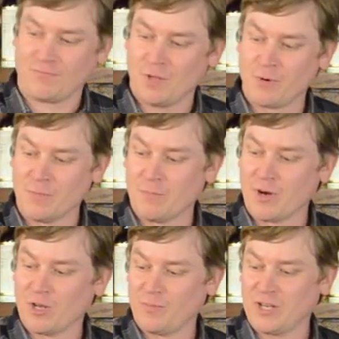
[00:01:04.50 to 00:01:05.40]
Bourbon
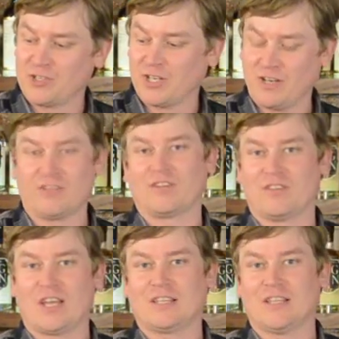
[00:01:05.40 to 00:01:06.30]
barreled Big Gin is
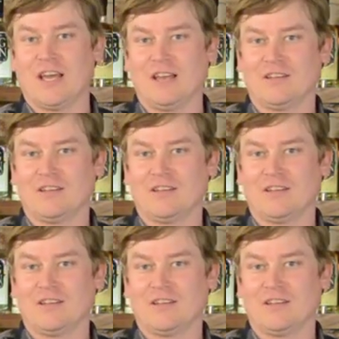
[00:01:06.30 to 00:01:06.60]
exactly that.